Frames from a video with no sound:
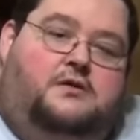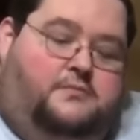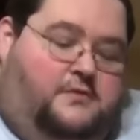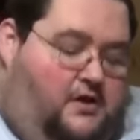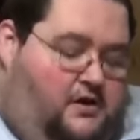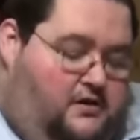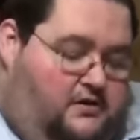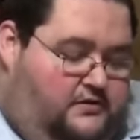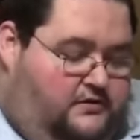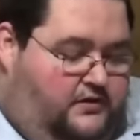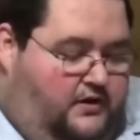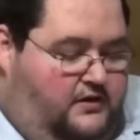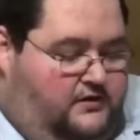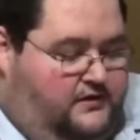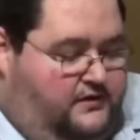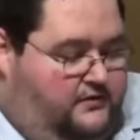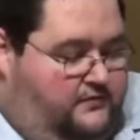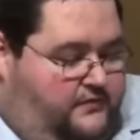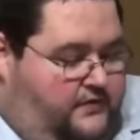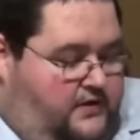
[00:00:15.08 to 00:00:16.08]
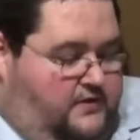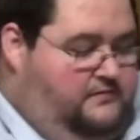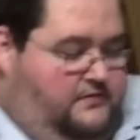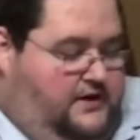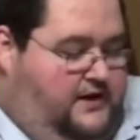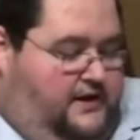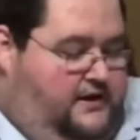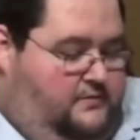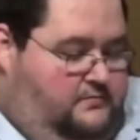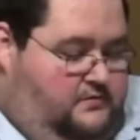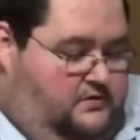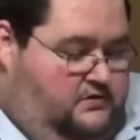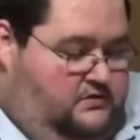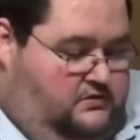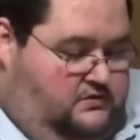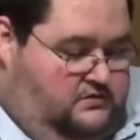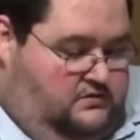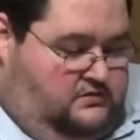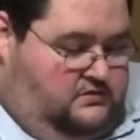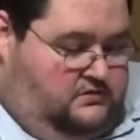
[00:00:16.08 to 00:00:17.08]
I'm not going to talk to you if you have a camera.